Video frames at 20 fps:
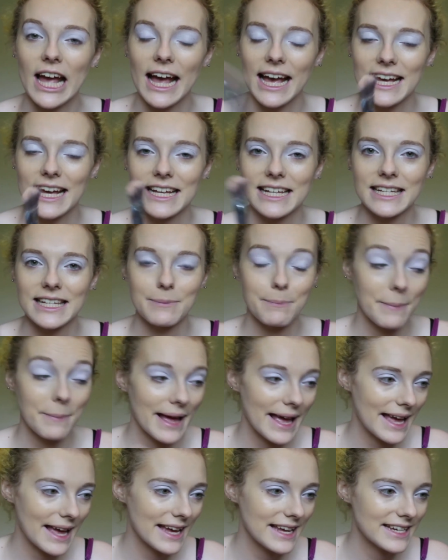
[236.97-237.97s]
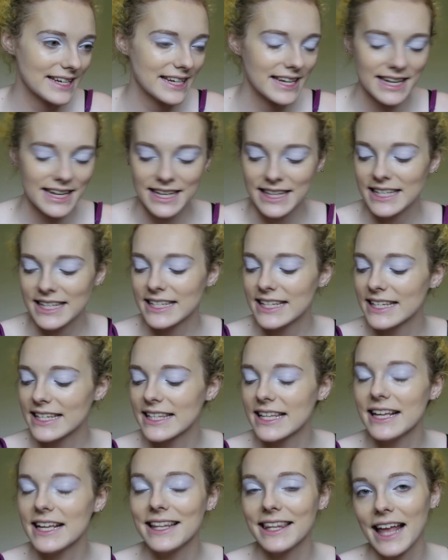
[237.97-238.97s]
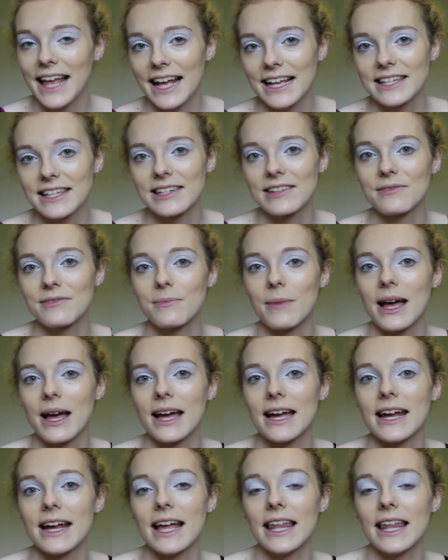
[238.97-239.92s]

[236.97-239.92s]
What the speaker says: as bad. This is the last of my